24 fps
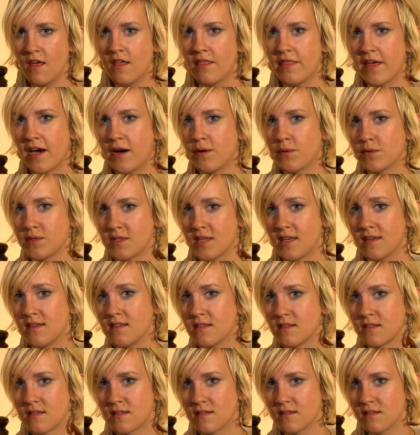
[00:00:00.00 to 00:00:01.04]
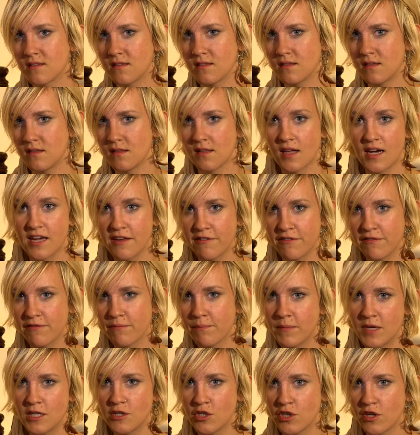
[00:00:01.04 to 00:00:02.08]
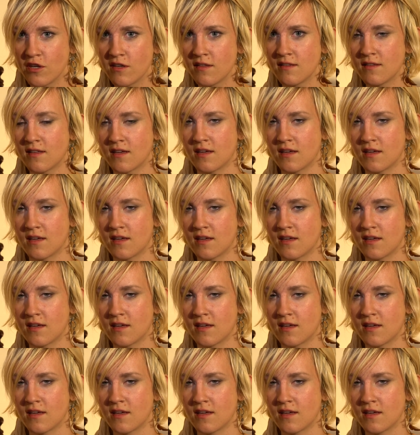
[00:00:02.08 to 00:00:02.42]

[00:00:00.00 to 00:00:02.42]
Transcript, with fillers: that was his life mission.